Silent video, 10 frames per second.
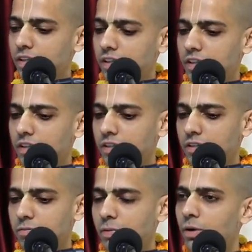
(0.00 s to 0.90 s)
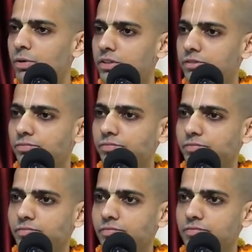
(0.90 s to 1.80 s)
power.
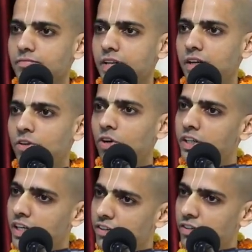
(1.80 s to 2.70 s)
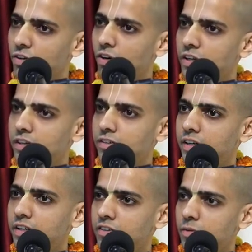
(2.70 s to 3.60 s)
Lord Ganesha got his
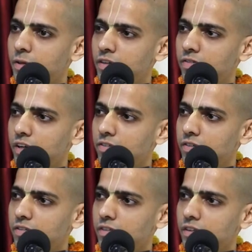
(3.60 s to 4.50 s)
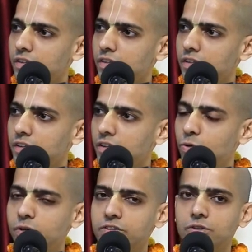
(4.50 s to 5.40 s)
head in a similar fashion.
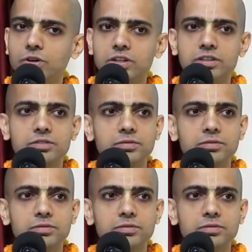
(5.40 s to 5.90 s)
Who else got?